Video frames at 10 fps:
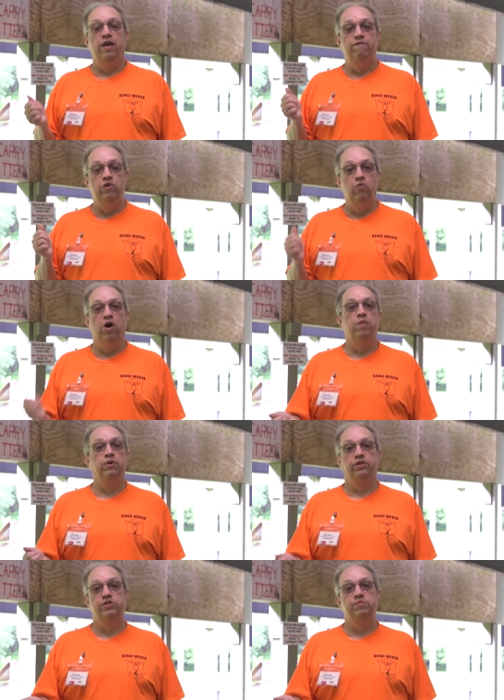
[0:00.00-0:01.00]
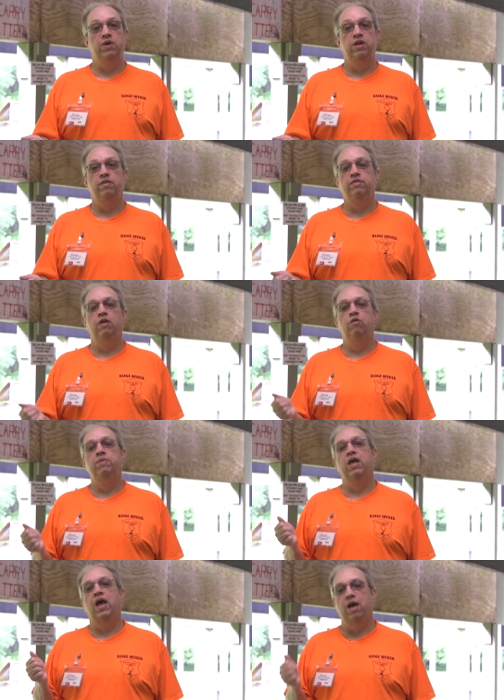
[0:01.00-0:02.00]
If you want to participate, they would
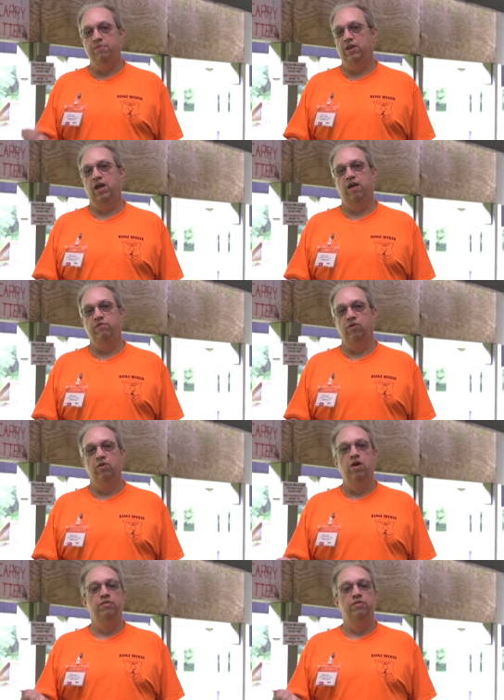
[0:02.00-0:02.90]
be happy to have you.